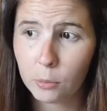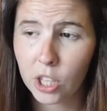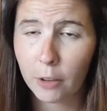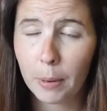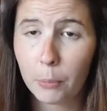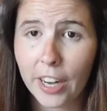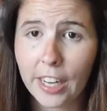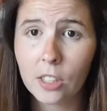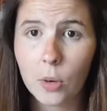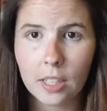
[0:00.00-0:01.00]
which I've been
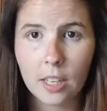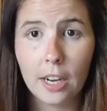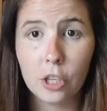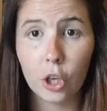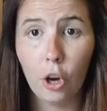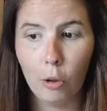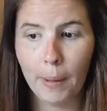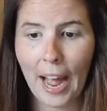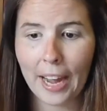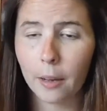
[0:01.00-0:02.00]
reading, so I decided to go
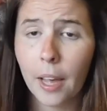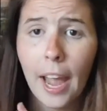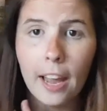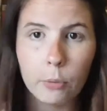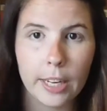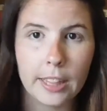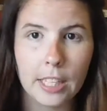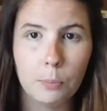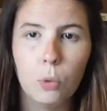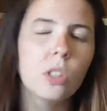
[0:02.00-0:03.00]
back and read
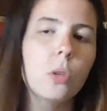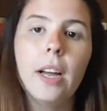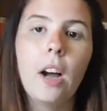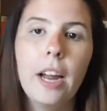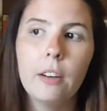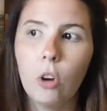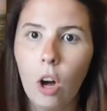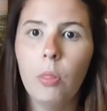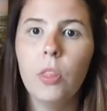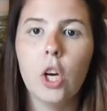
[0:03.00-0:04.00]
this book so I kind of
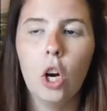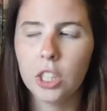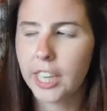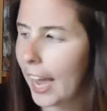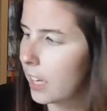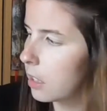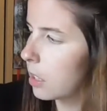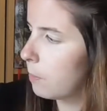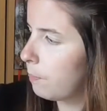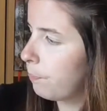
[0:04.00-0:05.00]
got the
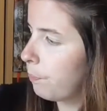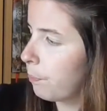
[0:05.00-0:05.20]
context.